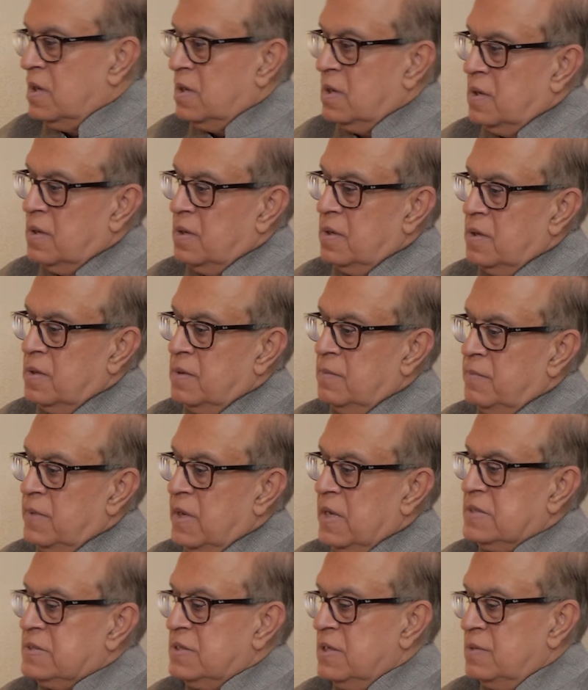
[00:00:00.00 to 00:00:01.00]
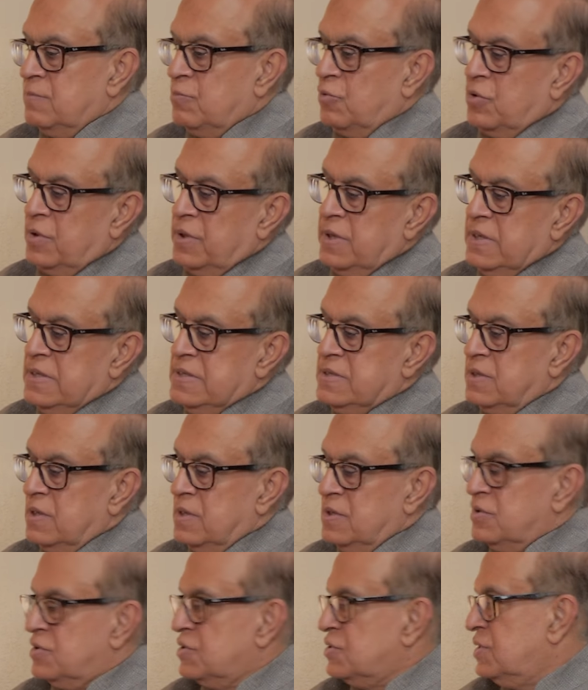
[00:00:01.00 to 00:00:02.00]
it makes it more
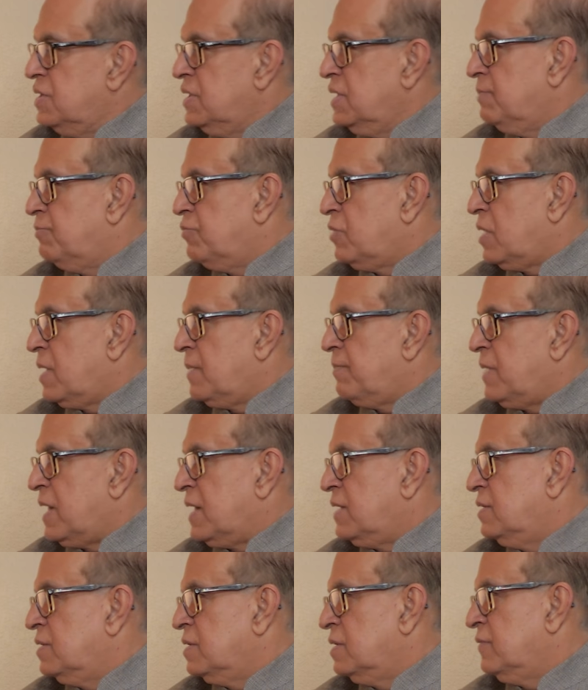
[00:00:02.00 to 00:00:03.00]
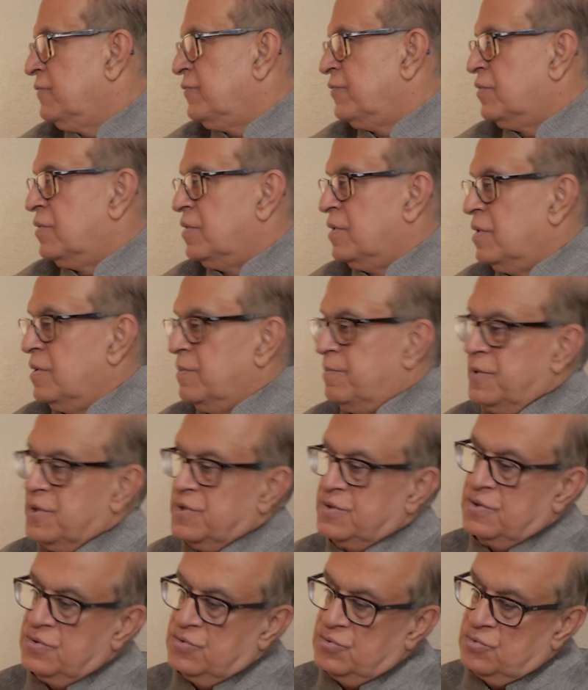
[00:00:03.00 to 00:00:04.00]
interesting and practical for a
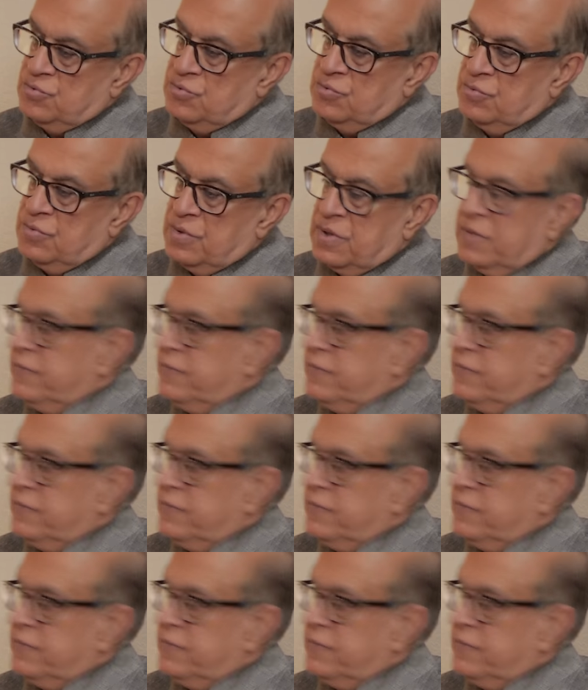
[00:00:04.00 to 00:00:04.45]
person to